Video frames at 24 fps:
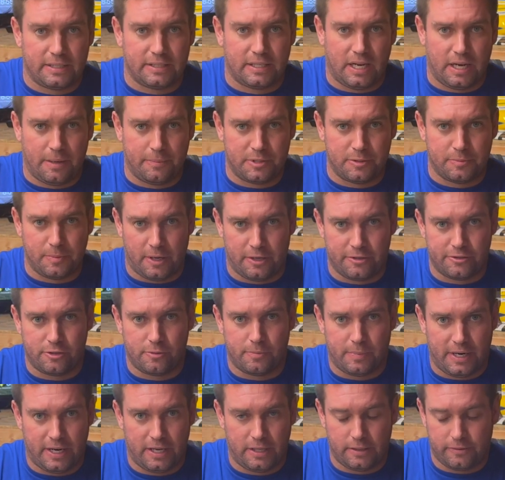I am a sponsored
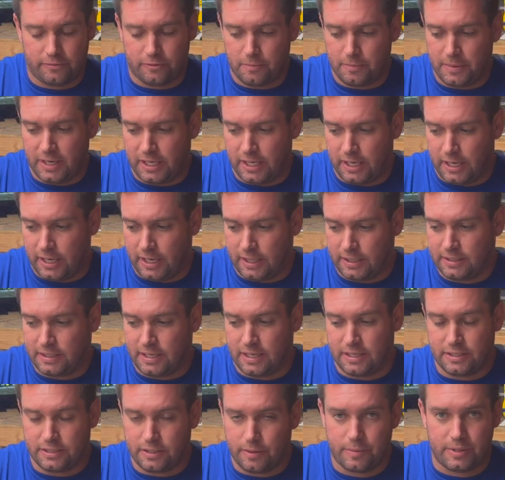pilot for Maniacs,
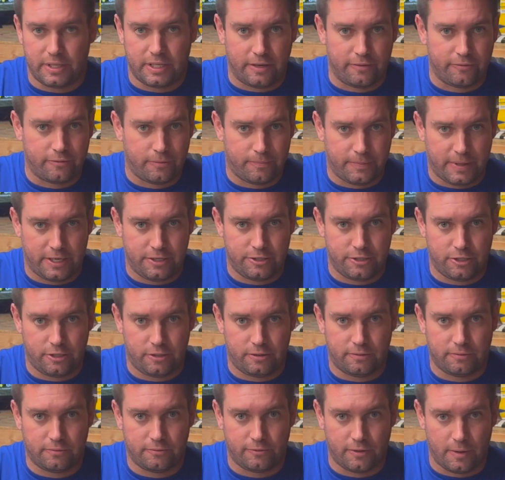and some of the
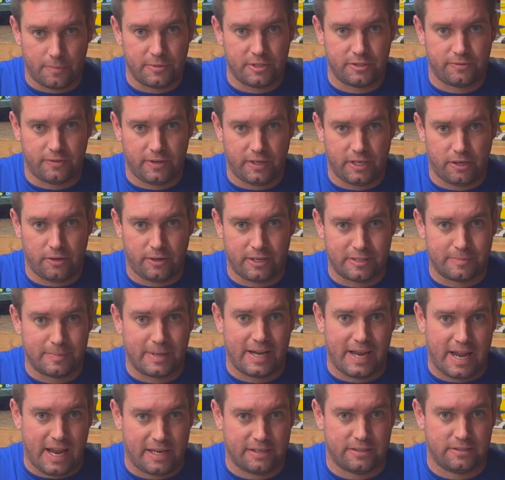information from this video has been
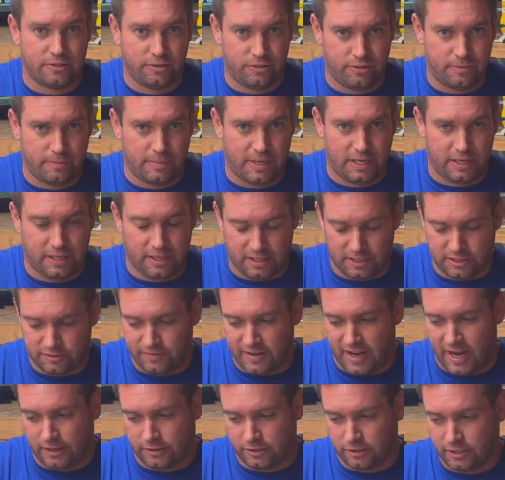asked to the Maniacs
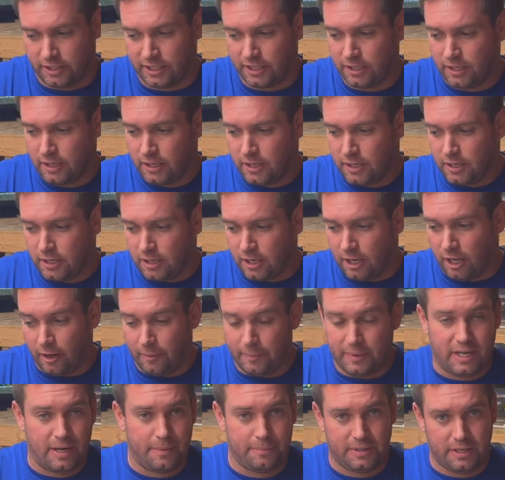factory, um,
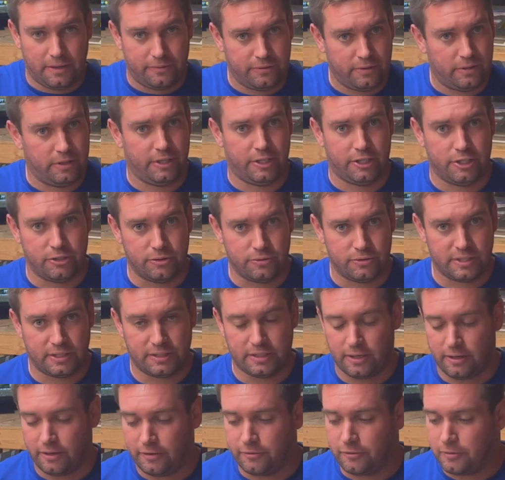and I'm definitely using
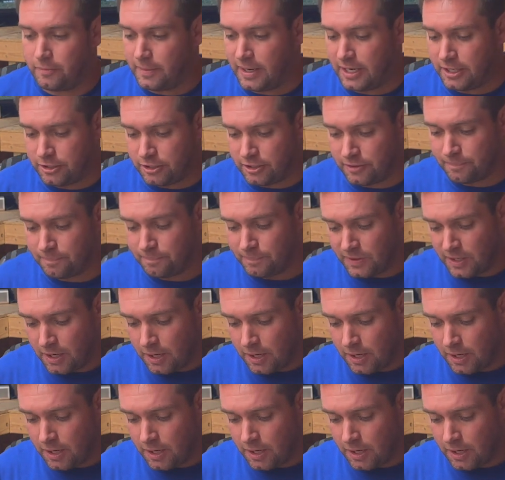their information.